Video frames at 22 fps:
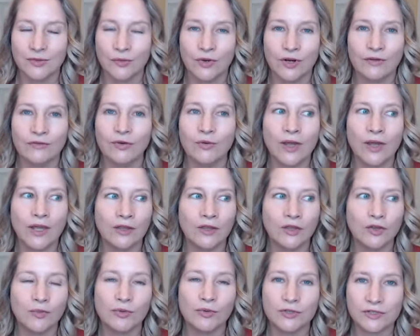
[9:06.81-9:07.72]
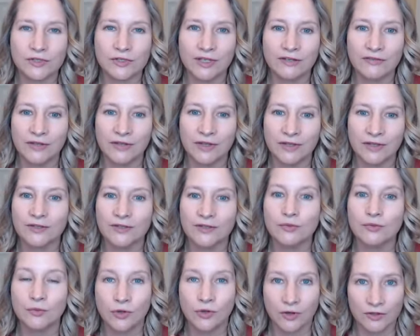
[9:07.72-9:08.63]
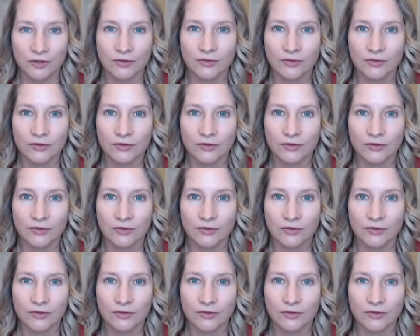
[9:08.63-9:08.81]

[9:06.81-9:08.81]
whatever way you perceive is work.